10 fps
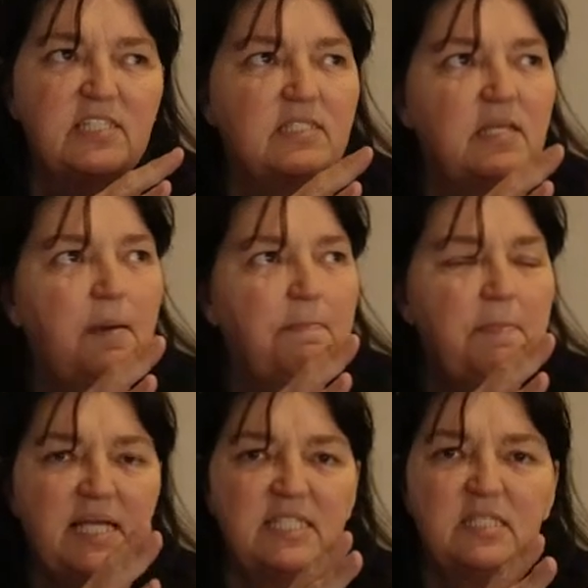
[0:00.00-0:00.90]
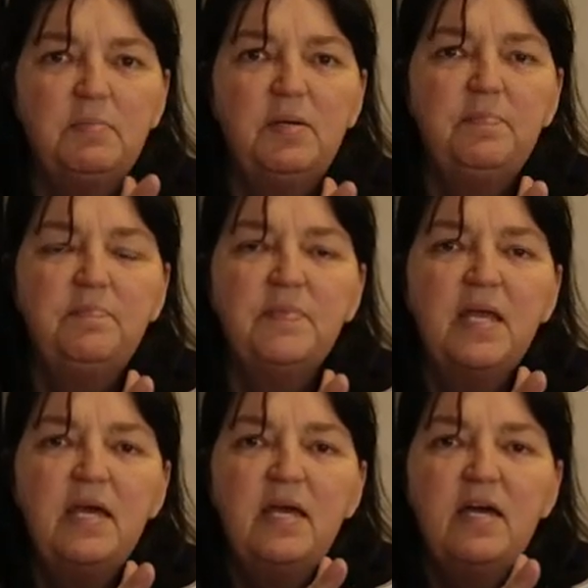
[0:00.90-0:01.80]
us a maximum
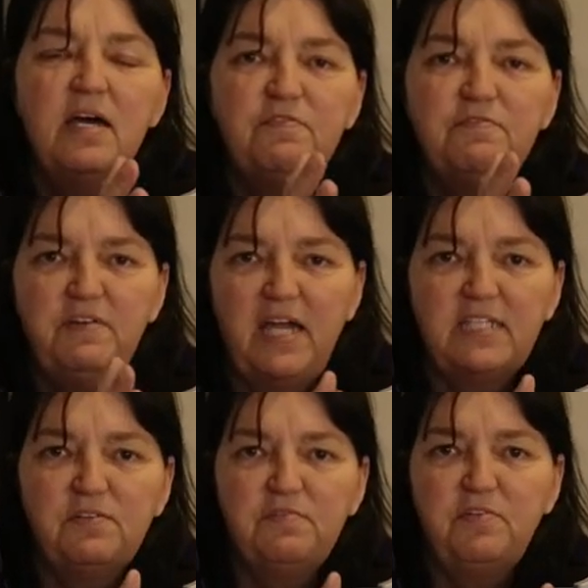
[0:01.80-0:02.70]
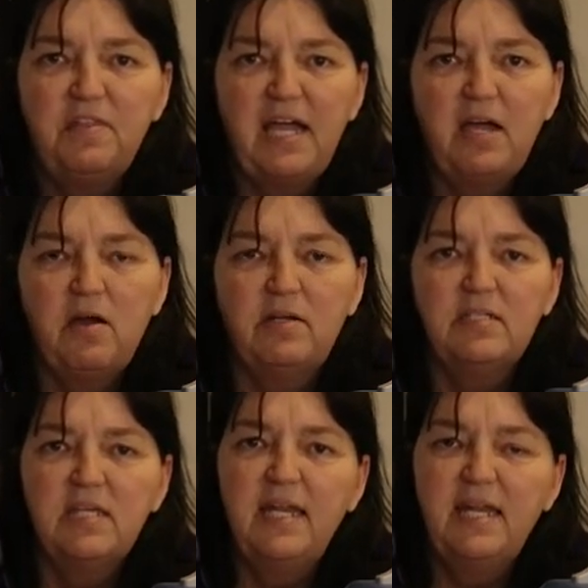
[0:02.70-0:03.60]
effect for that current
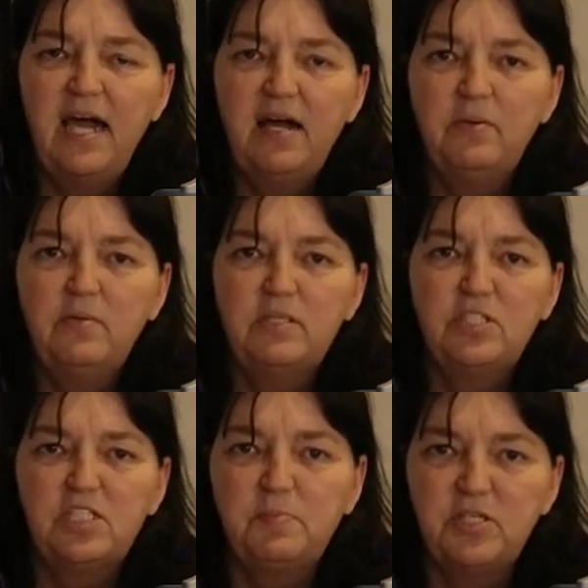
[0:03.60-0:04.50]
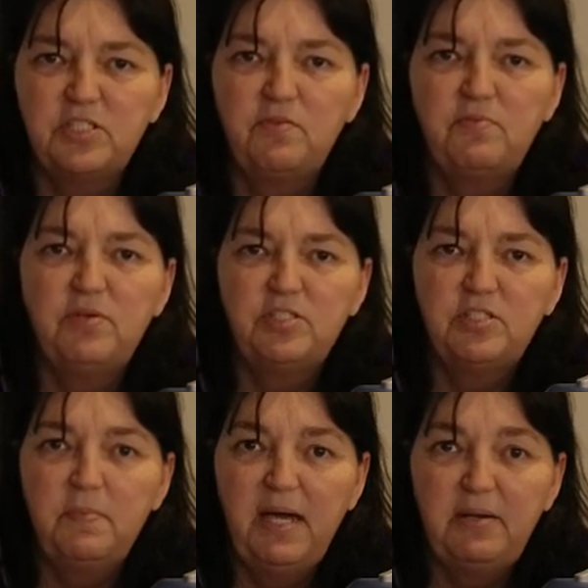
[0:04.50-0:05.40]
and how it will disperse it through to
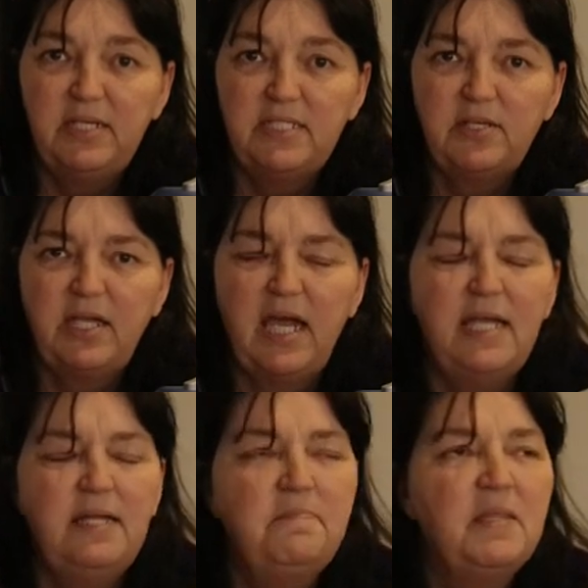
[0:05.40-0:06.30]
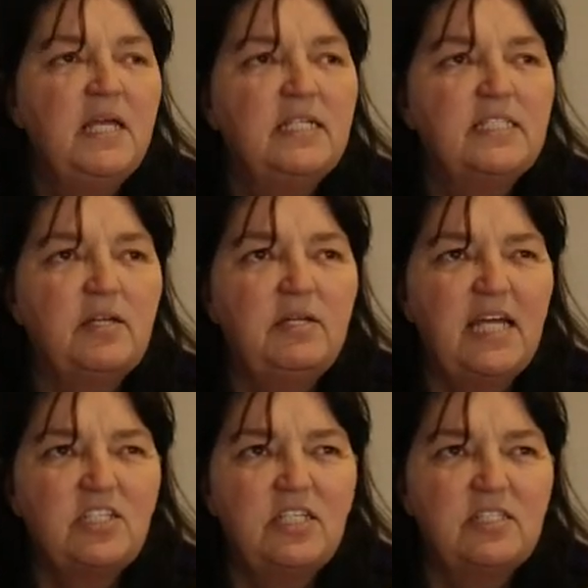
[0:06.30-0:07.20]
the batteries, okay? So it
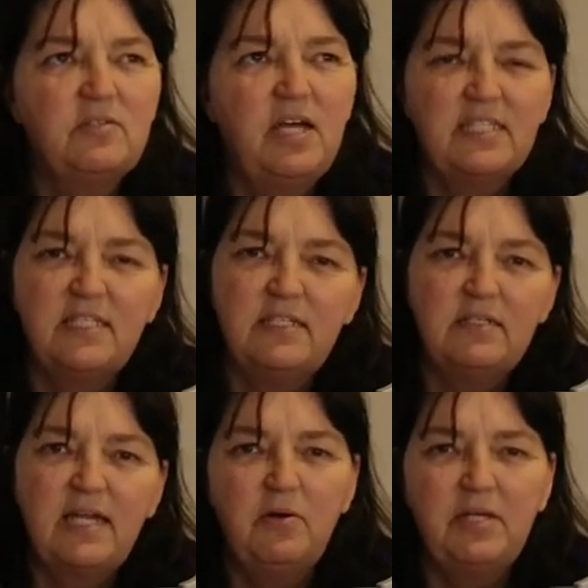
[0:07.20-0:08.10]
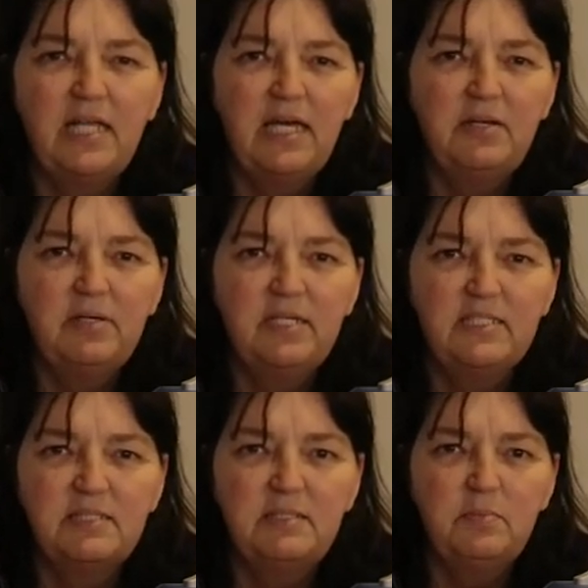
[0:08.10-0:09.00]
actually sort of has a little calculator in
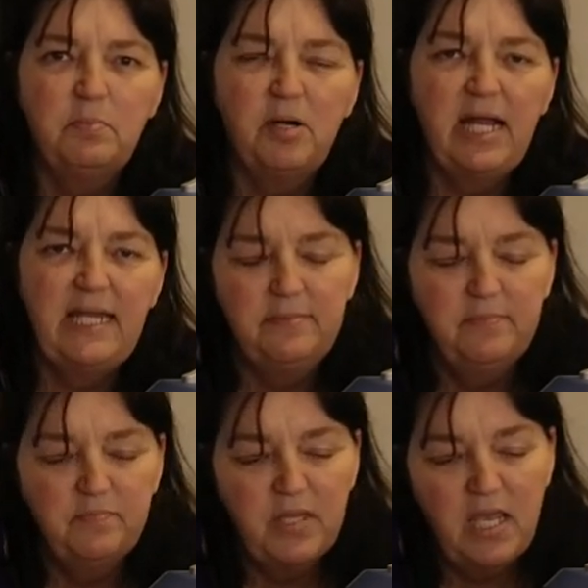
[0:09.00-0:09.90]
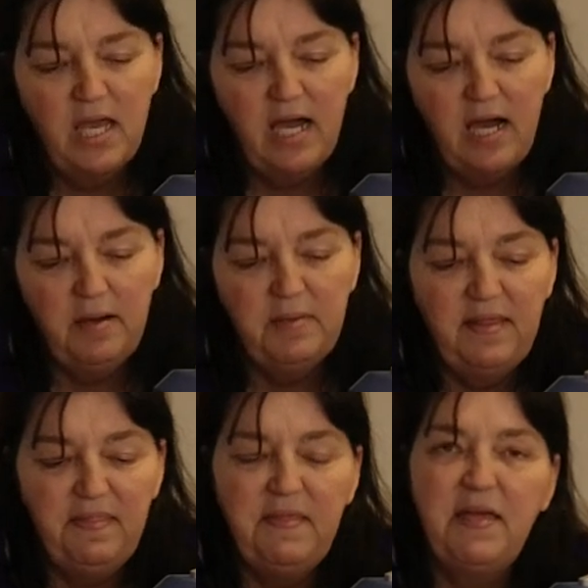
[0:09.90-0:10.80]
its little brain.
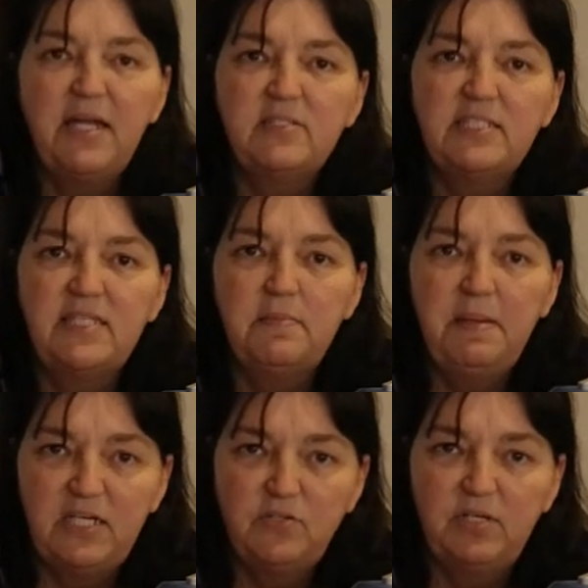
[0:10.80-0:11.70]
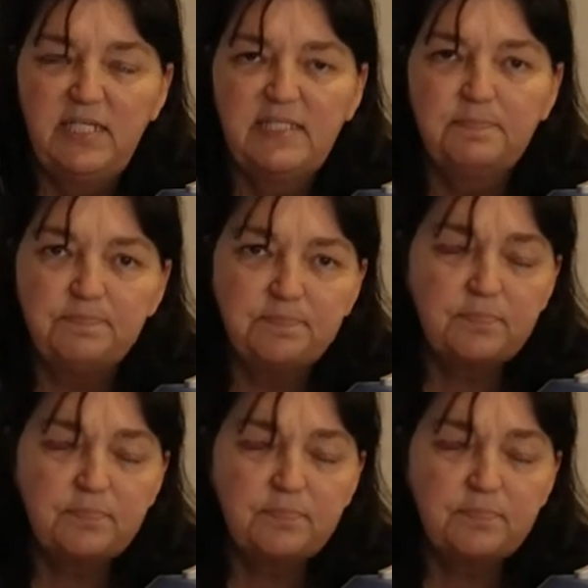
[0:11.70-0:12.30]
And then that goes in the batteries.